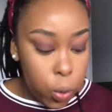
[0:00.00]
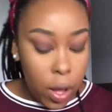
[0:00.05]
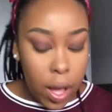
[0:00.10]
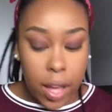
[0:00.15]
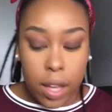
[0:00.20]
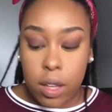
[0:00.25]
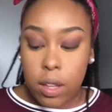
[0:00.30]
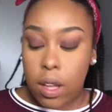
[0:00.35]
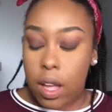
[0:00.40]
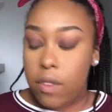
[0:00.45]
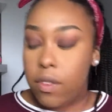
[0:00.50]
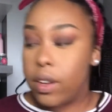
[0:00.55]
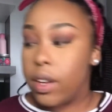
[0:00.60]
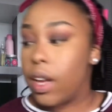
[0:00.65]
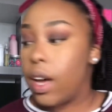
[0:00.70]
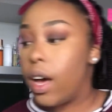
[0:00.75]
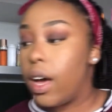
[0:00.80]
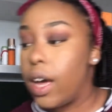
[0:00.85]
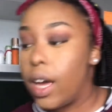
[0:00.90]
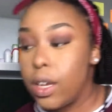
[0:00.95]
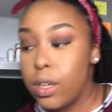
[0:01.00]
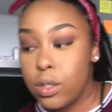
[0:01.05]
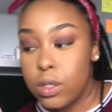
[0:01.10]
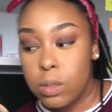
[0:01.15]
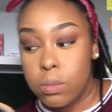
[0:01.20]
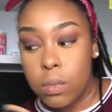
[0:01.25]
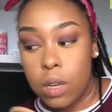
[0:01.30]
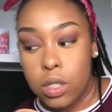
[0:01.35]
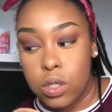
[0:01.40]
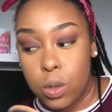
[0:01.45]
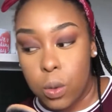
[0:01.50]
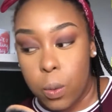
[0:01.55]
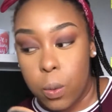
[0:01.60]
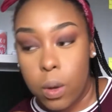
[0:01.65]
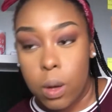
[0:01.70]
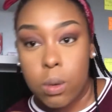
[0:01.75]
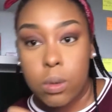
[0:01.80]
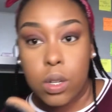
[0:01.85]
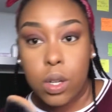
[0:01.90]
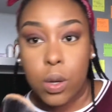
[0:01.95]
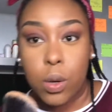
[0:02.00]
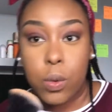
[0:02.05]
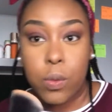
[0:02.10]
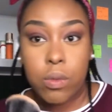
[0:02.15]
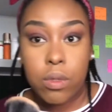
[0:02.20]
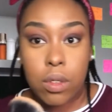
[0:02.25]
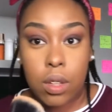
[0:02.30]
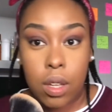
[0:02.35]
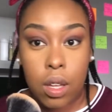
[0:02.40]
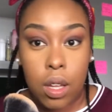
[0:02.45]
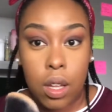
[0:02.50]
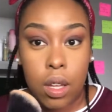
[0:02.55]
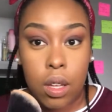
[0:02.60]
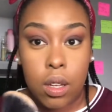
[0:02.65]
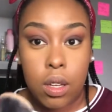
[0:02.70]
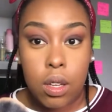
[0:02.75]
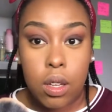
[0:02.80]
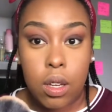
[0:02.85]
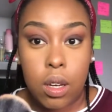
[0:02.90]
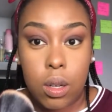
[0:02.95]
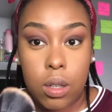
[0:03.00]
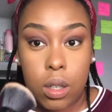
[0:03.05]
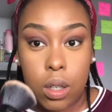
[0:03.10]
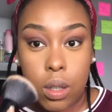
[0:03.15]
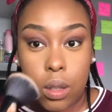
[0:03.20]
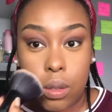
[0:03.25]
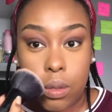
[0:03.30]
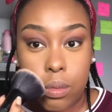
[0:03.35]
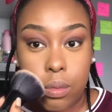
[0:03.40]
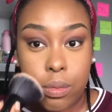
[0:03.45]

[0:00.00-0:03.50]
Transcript: I forgot I used so much. Oh no, oh no.